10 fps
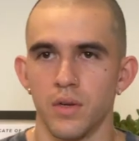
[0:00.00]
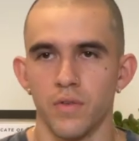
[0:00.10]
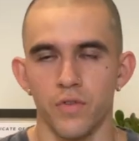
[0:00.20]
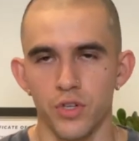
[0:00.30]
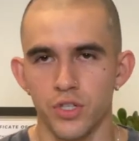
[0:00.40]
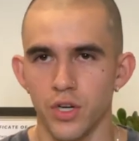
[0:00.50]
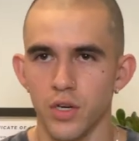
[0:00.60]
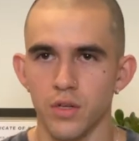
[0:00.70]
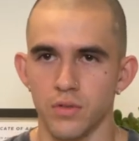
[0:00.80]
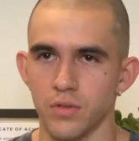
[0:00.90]
For
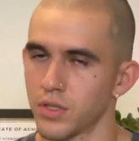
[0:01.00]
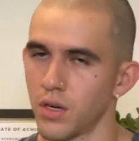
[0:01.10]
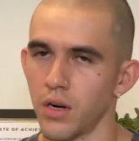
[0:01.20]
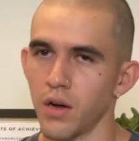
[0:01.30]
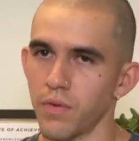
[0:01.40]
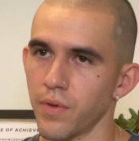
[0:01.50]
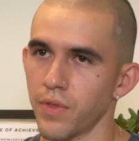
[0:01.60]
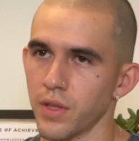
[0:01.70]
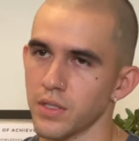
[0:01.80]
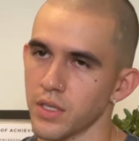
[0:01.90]
sure, to start off
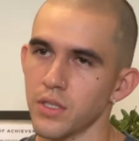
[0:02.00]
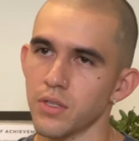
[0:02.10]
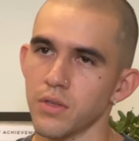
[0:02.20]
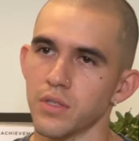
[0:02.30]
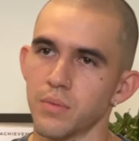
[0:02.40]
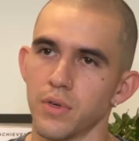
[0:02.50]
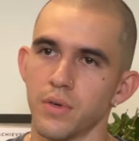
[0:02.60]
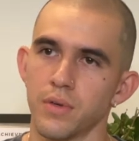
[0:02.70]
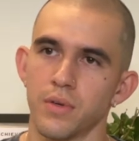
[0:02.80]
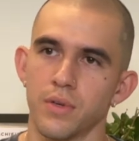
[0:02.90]
with is injuries,
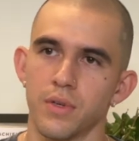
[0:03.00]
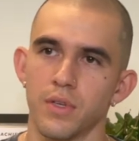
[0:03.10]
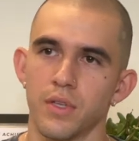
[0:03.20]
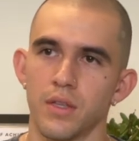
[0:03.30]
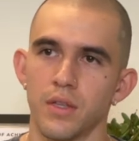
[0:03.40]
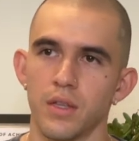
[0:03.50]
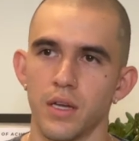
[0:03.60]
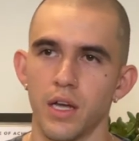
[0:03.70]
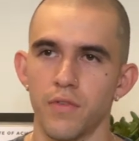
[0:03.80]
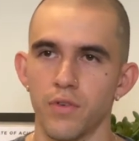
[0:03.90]
bro.
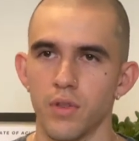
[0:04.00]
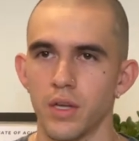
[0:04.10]
I feel